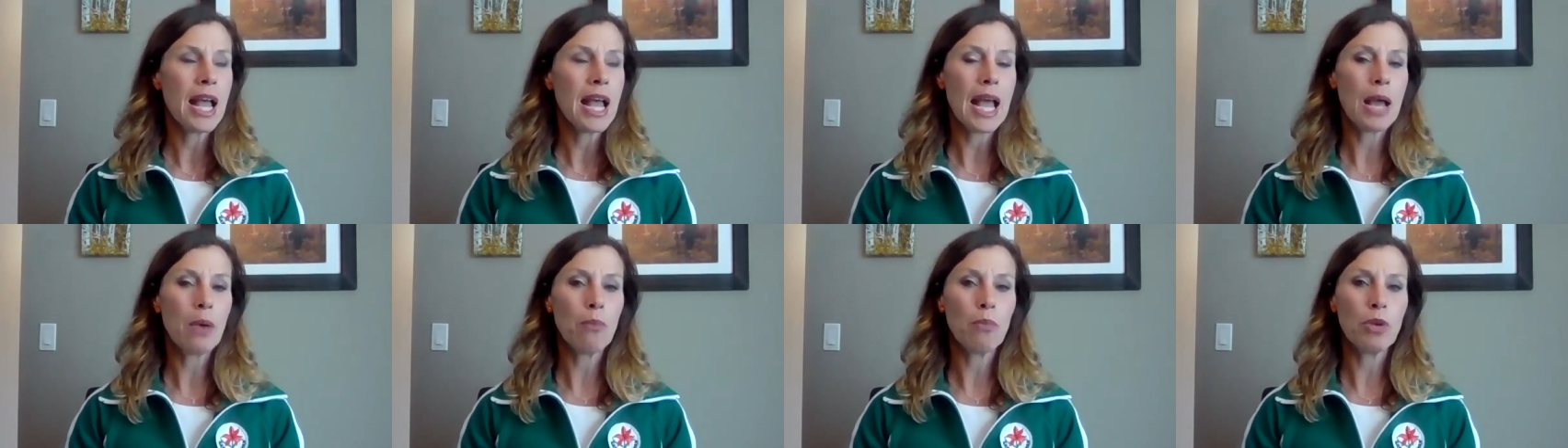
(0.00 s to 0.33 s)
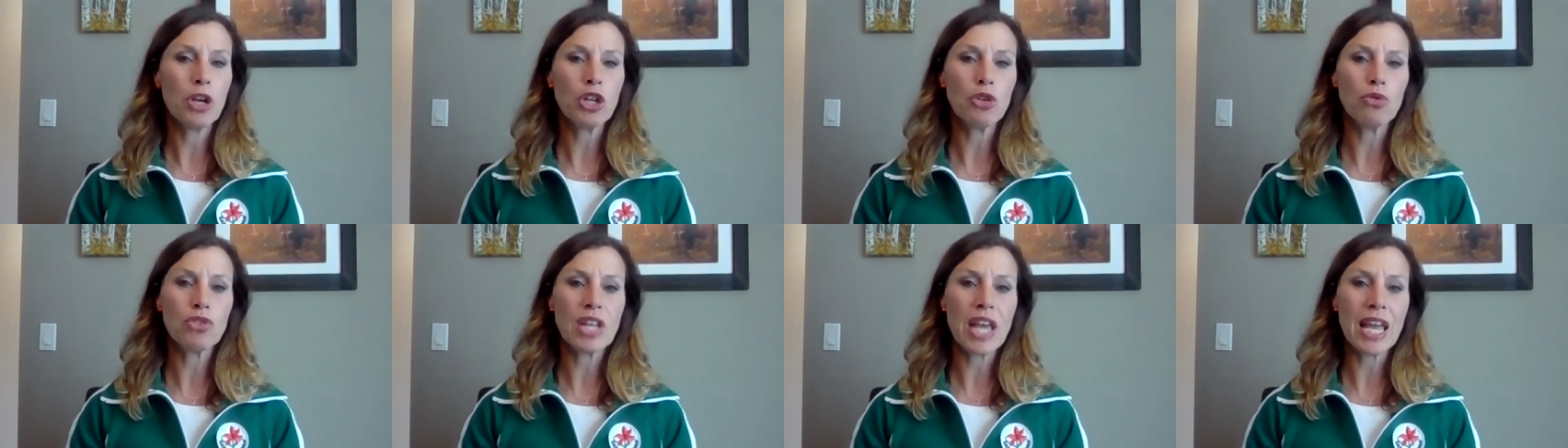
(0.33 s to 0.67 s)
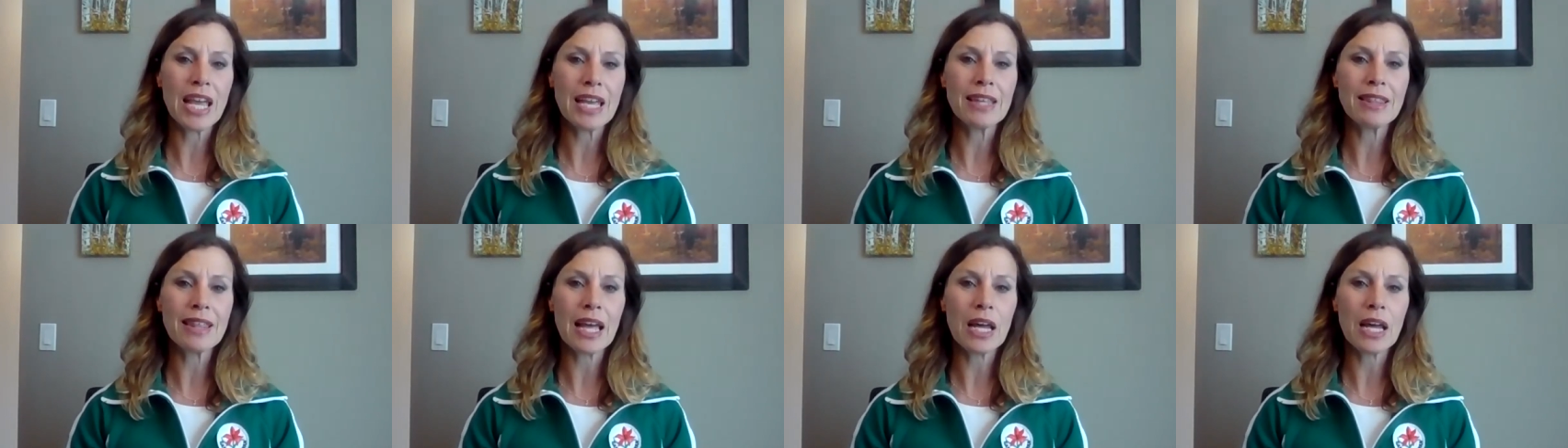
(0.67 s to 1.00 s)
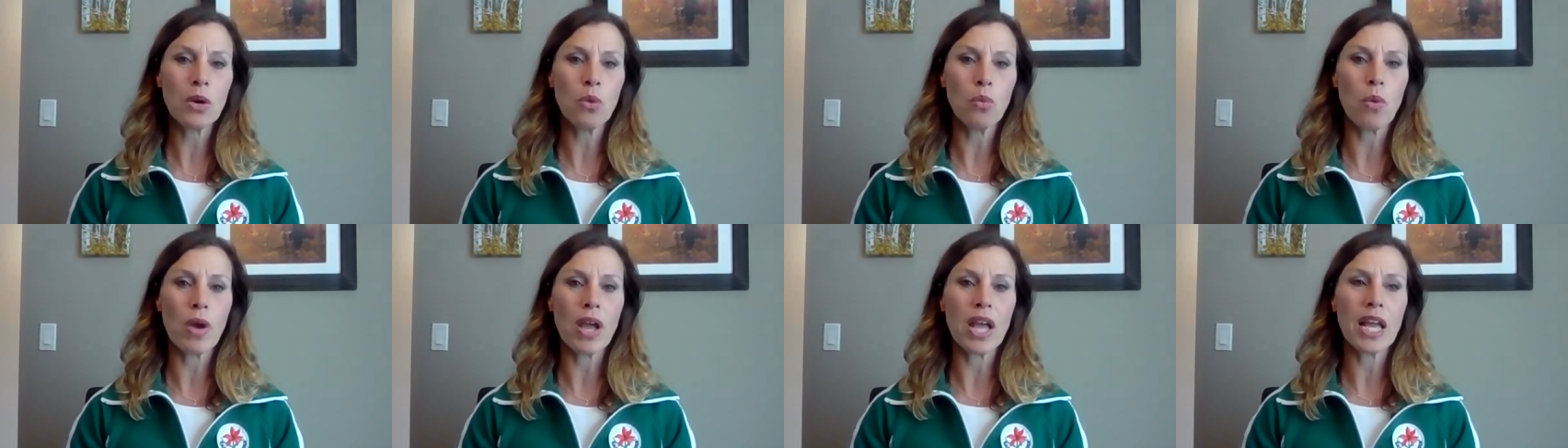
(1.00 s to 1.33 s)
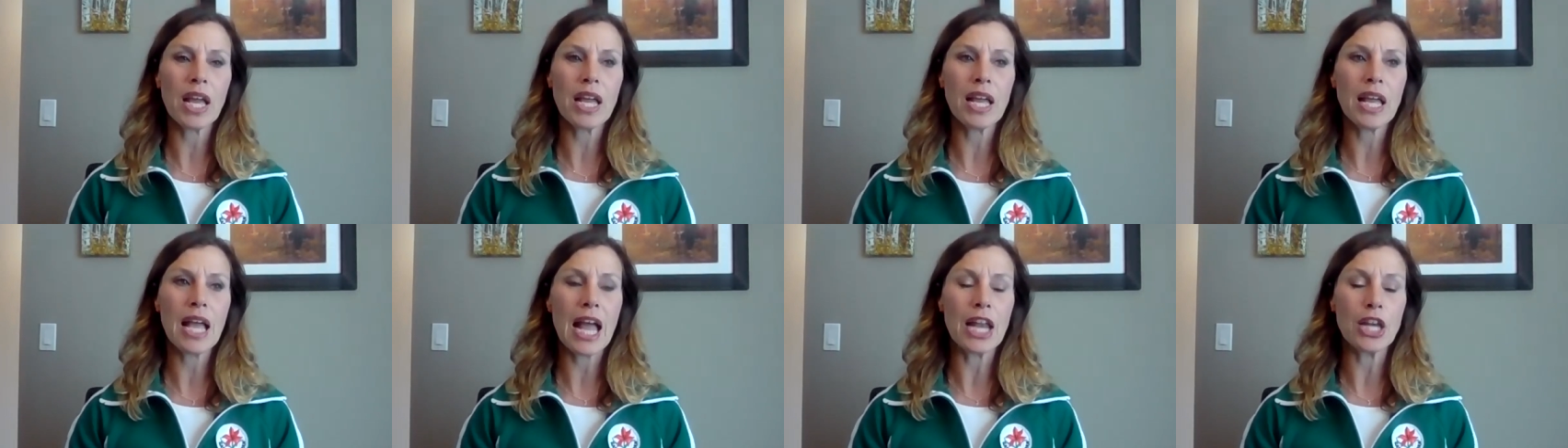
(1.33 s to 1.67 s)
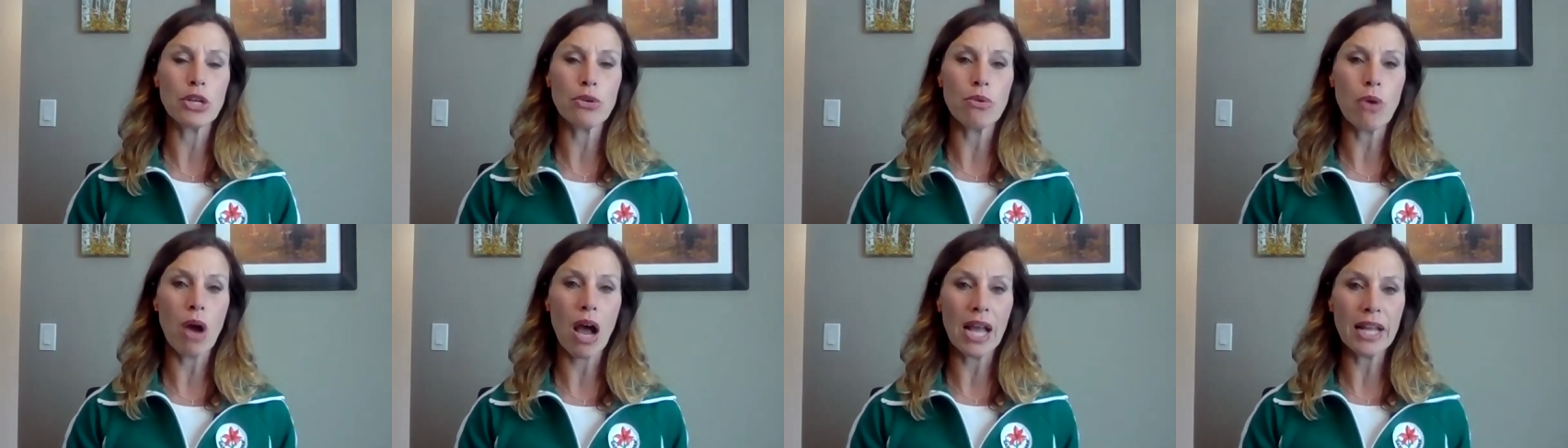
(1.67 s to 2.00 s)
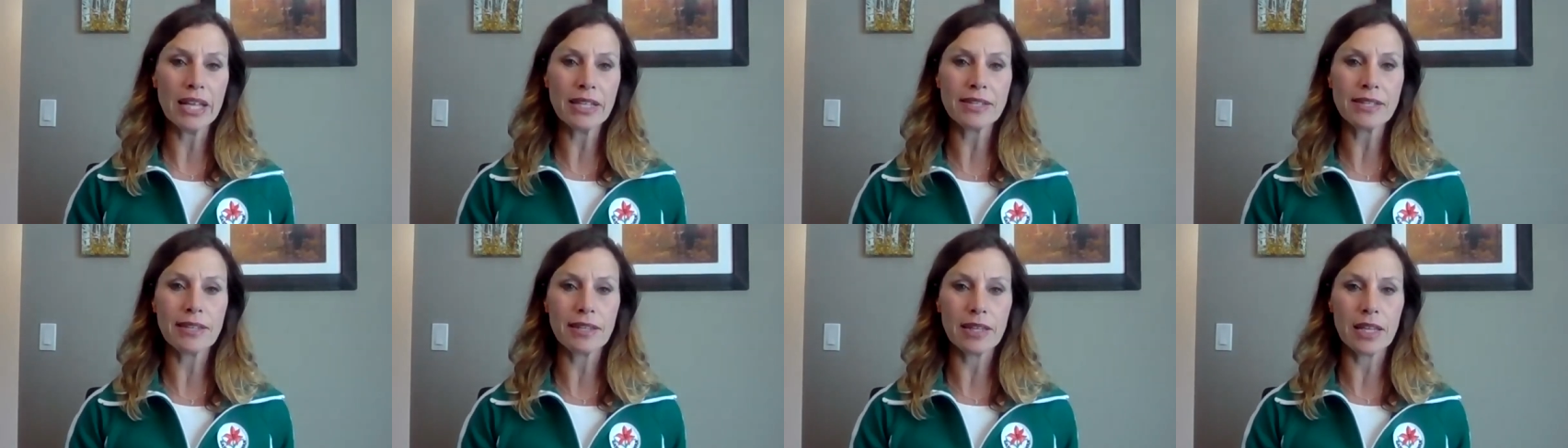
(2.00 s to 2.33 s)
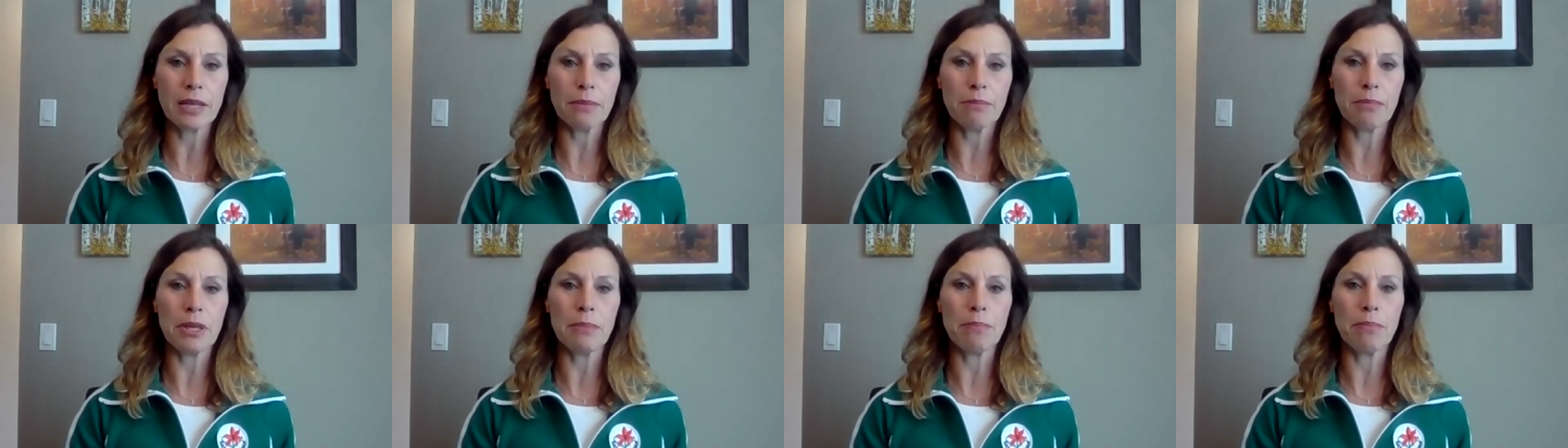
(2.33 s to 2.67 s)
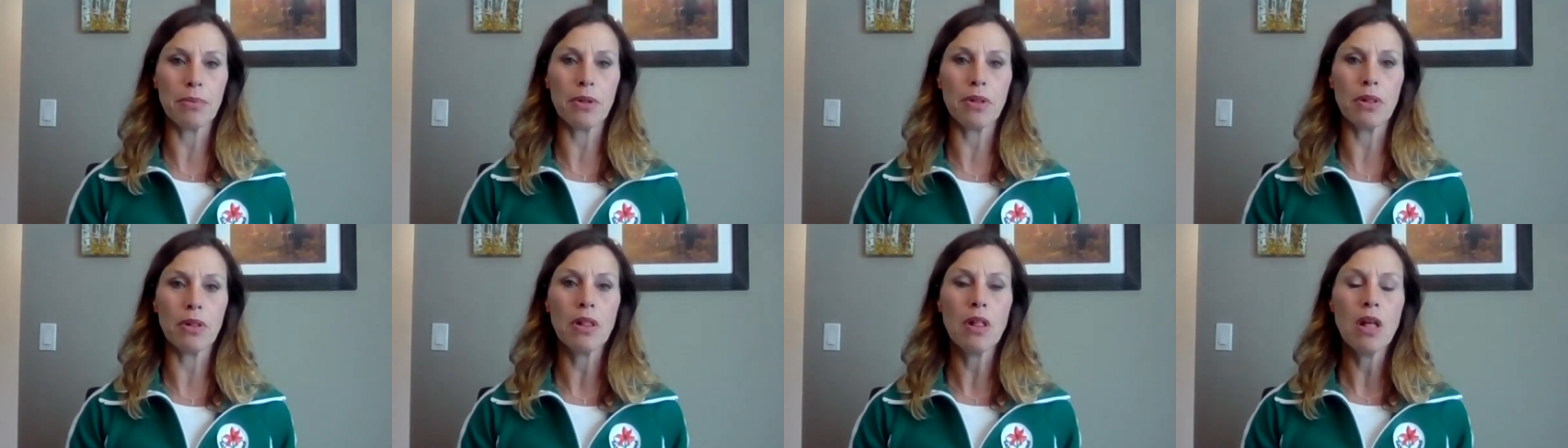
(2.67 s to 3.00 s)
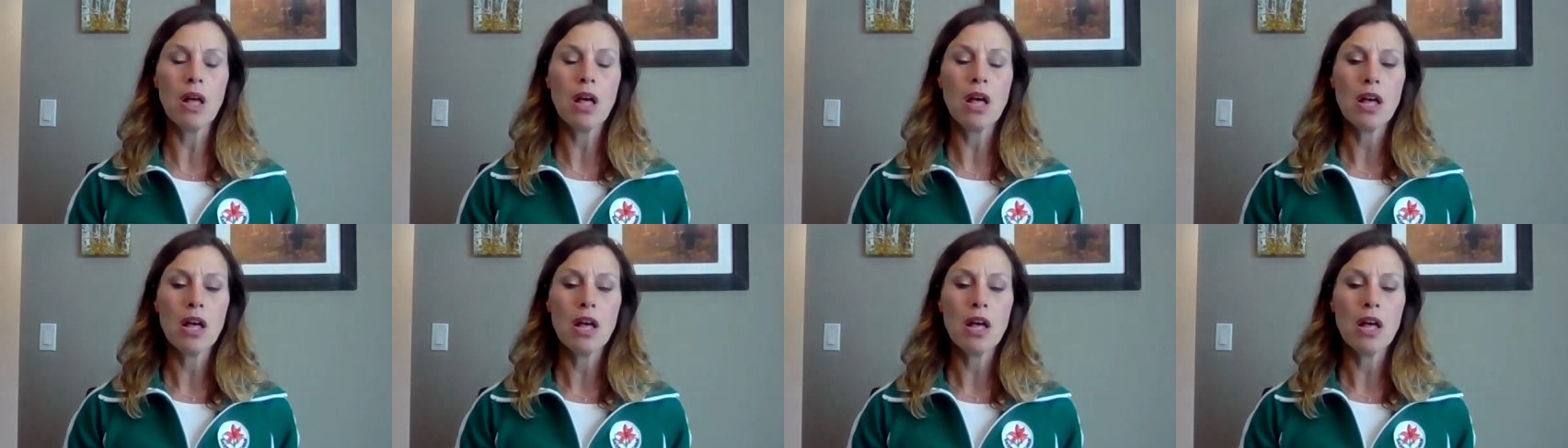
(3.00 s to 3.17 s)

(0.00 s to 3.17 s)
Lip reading: And when you take that away and you isolate people,